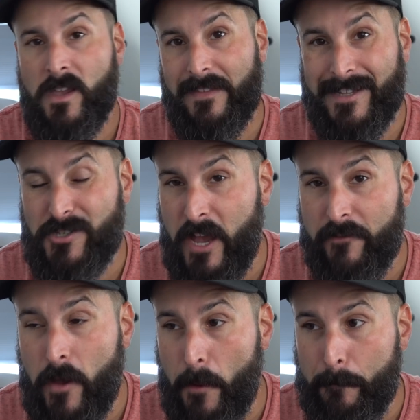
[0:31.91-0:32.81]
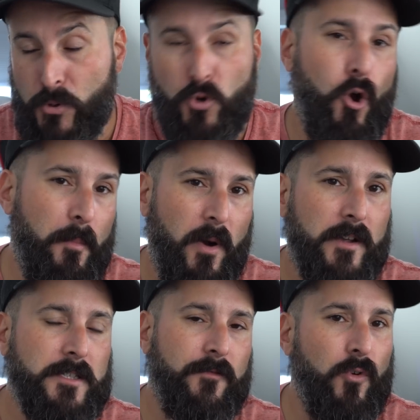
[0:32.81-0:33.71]
unless you have buco
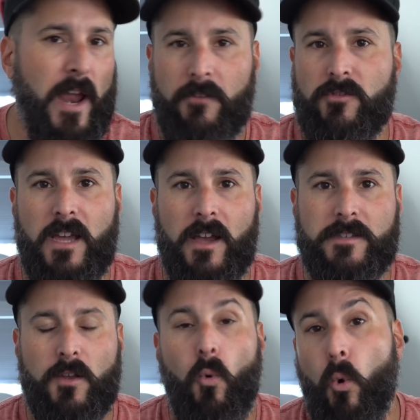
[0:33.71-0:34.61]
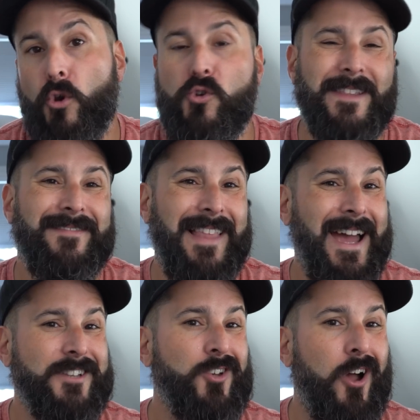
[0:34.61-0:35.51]
bucks for advertising, or you can
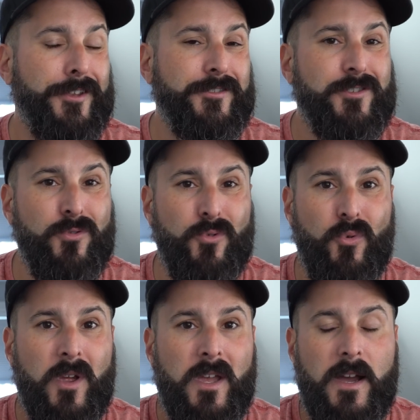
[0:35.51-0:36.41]
latch on to